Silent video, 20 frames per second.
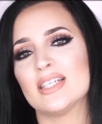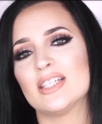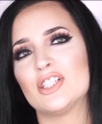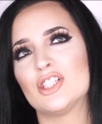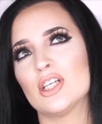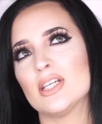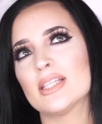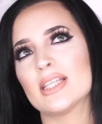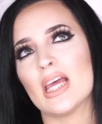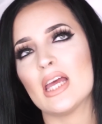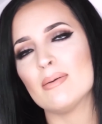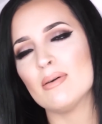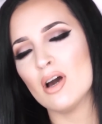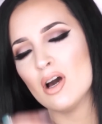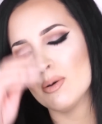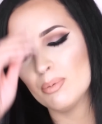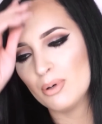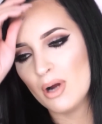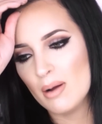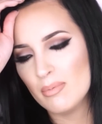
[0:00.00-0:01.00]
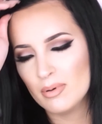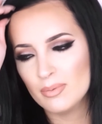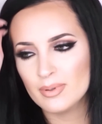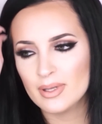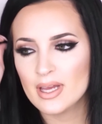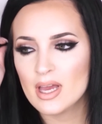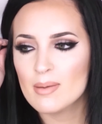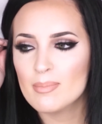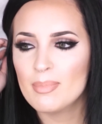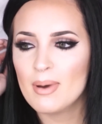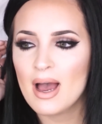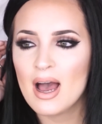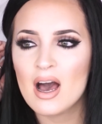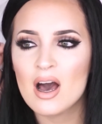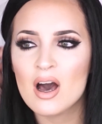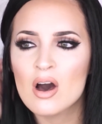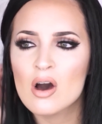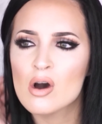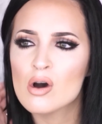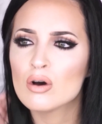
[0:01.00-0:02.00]
it just came out probably
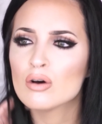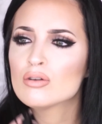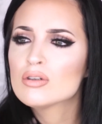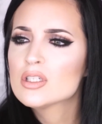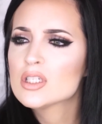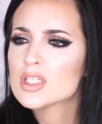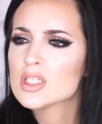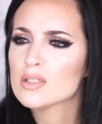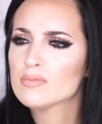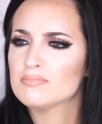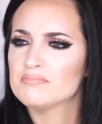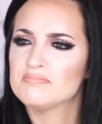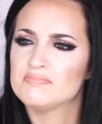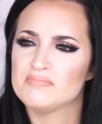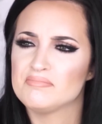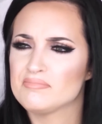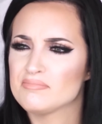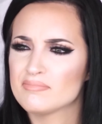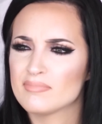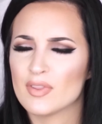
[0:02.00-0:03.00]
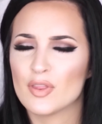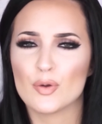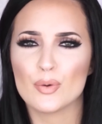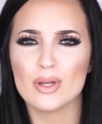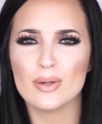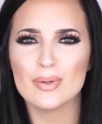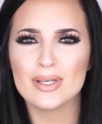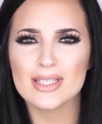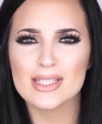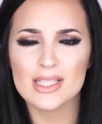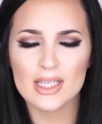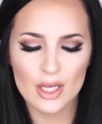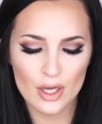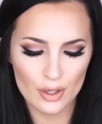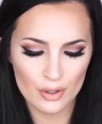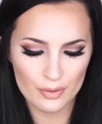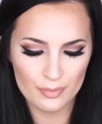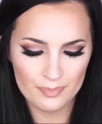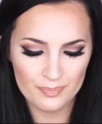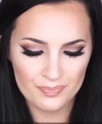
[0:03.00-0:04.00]
about 3 weeks
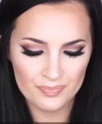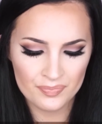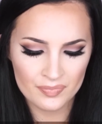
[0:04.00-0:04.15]
ago.